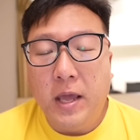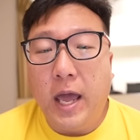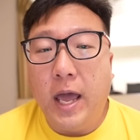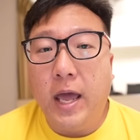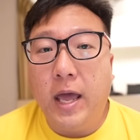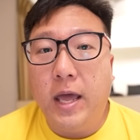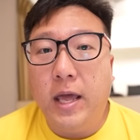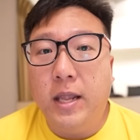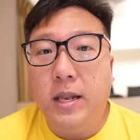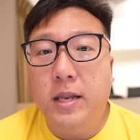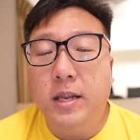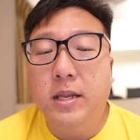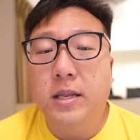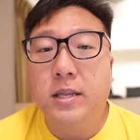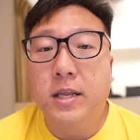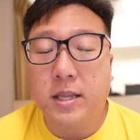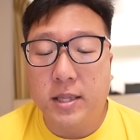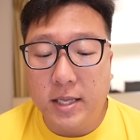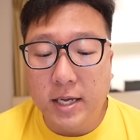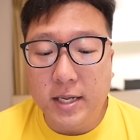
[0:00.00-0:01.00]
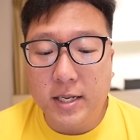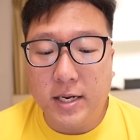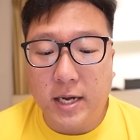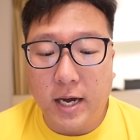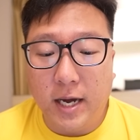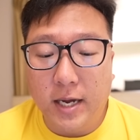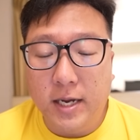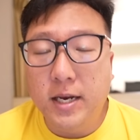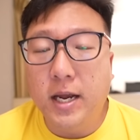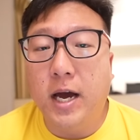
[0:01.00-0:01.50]
And the third
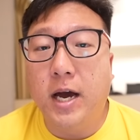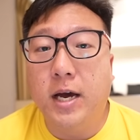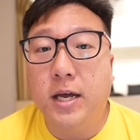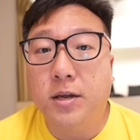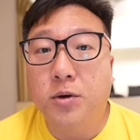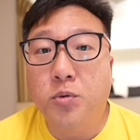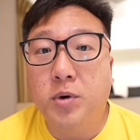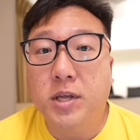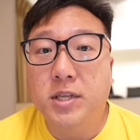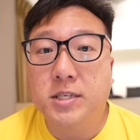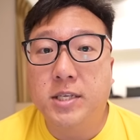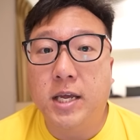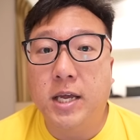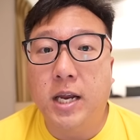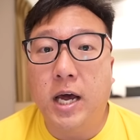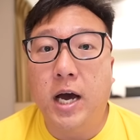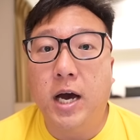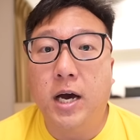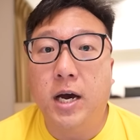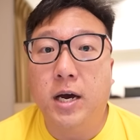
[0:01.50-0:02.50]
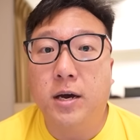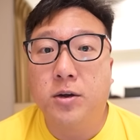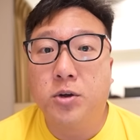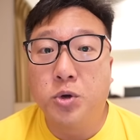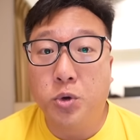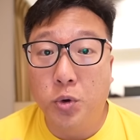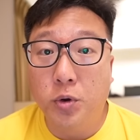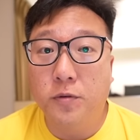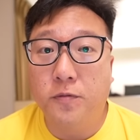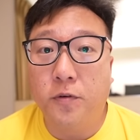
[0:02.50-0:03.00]
kind are the ones that are
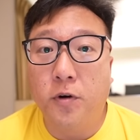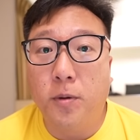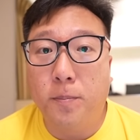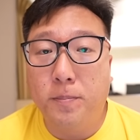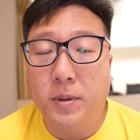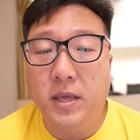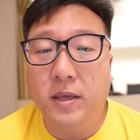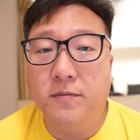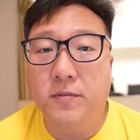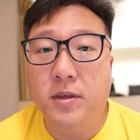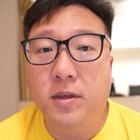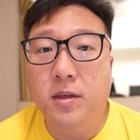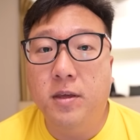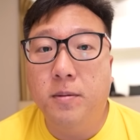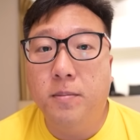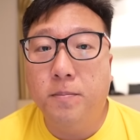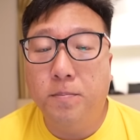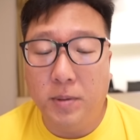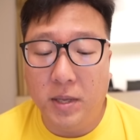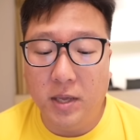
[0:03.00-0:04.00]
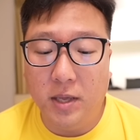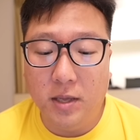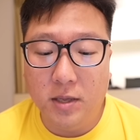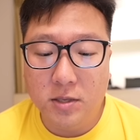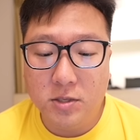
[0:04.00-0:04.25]
good for PvP.